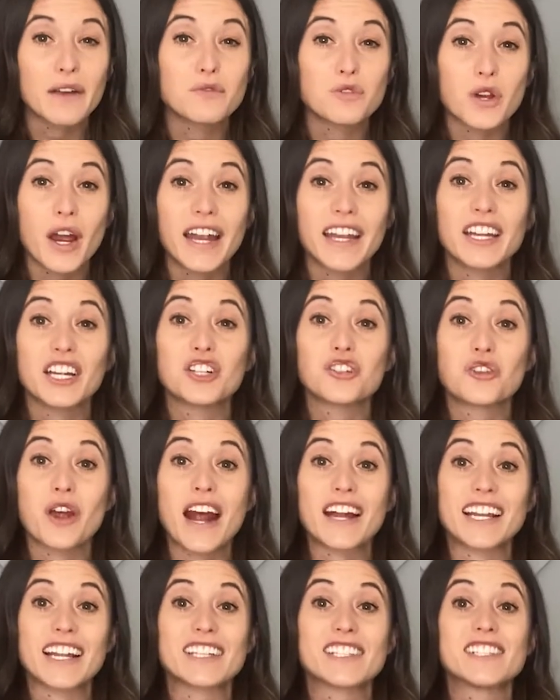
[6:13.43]
of trying to
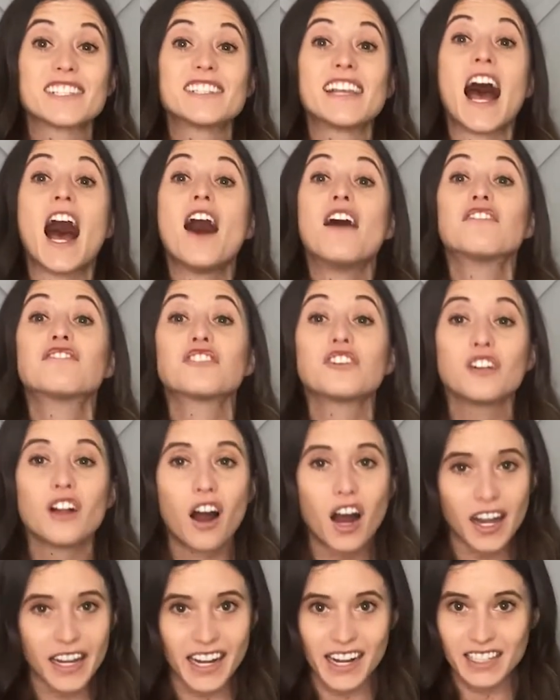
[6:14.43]
attract several
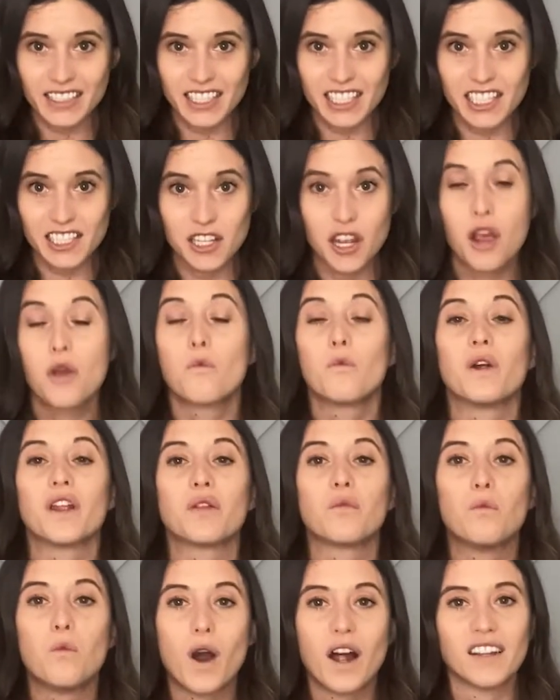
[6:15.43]
audiences with
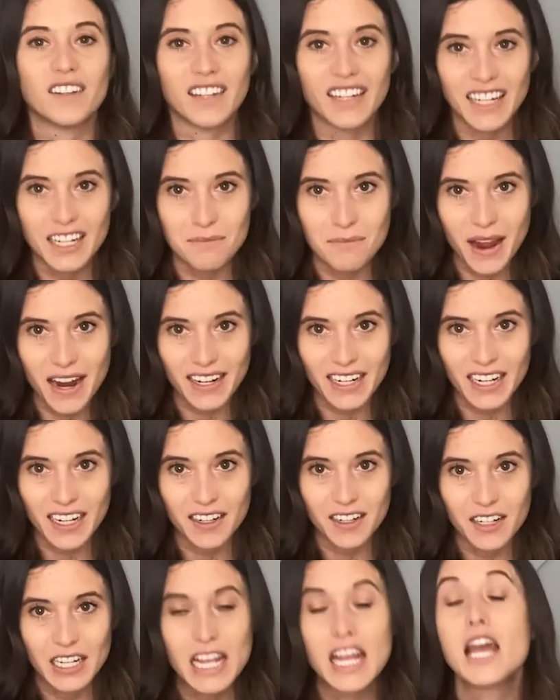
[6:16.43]
one lead magnet.
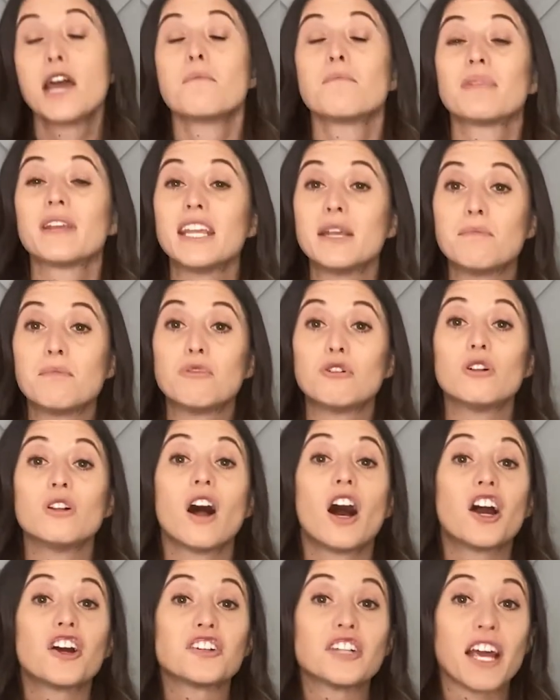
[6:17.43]
People
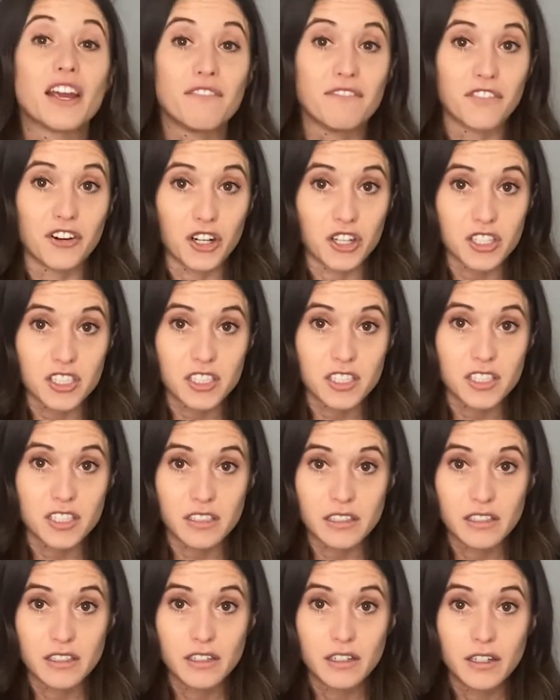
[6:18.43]
are diverse.
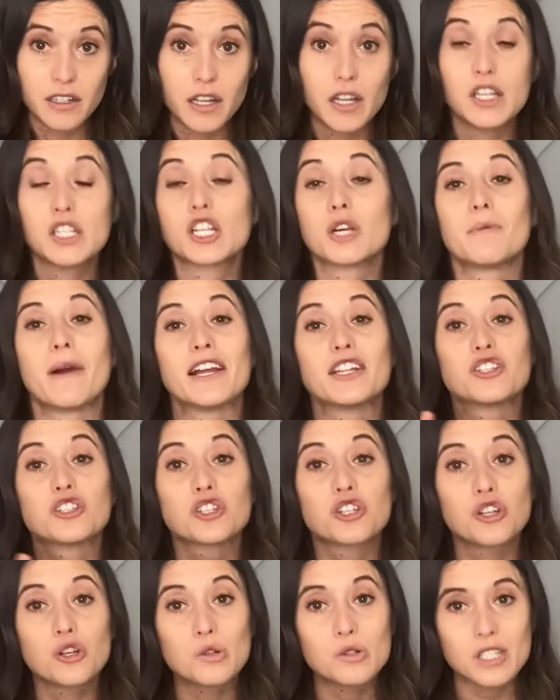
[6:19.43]
So by
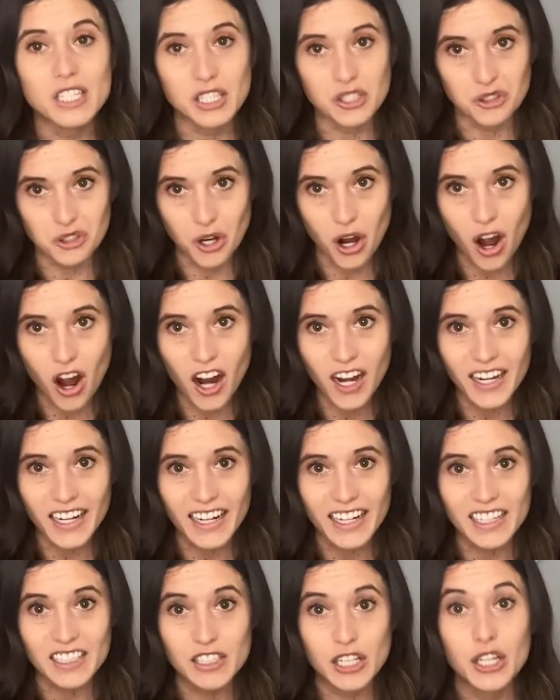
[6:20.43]
choosing your
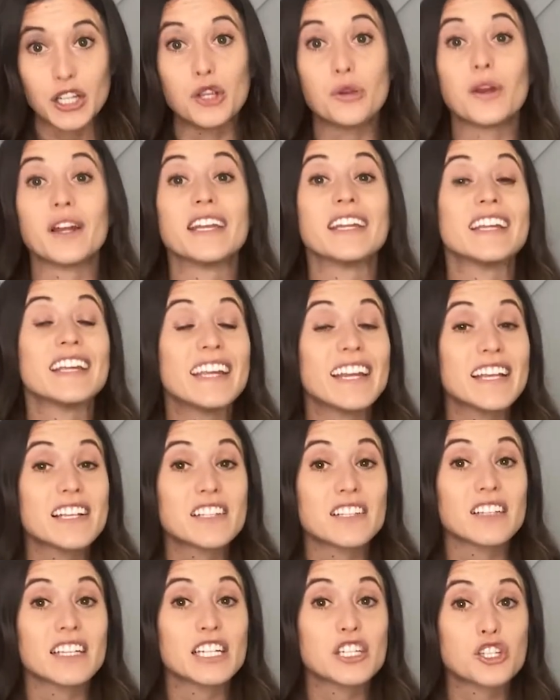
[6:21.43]
audience, you can
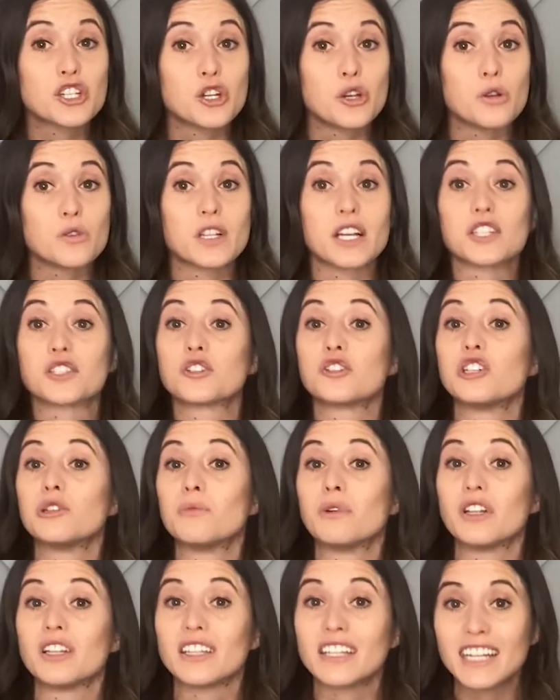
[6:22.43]
easily choose a
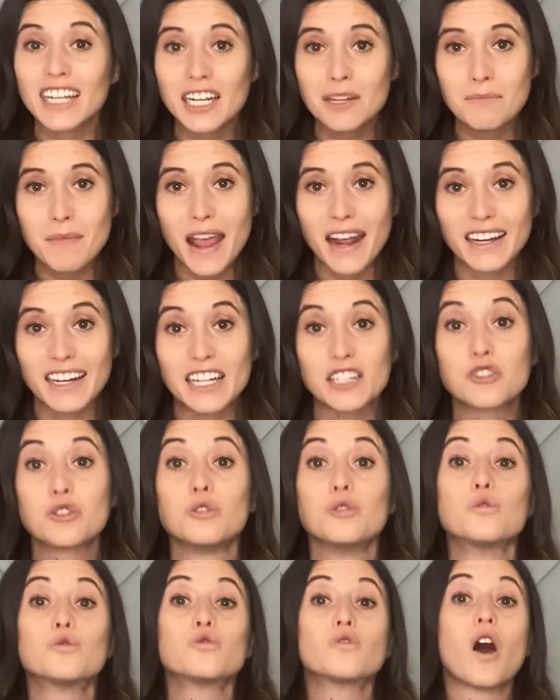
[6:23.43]
suitable lead magnet
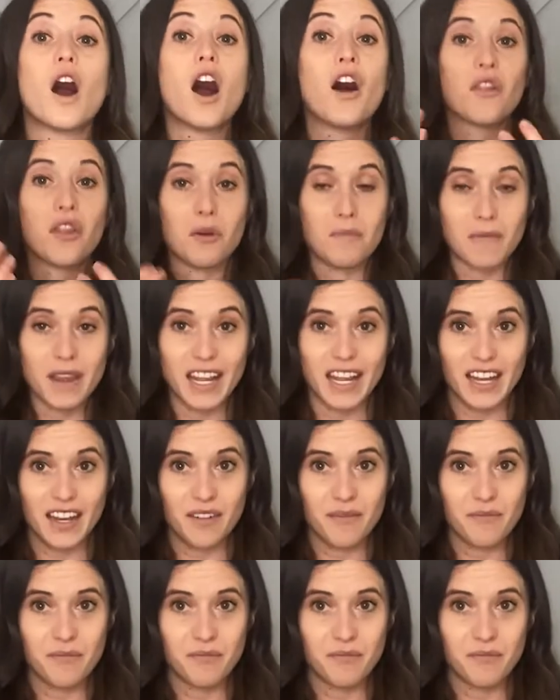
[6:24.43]
to draw them in.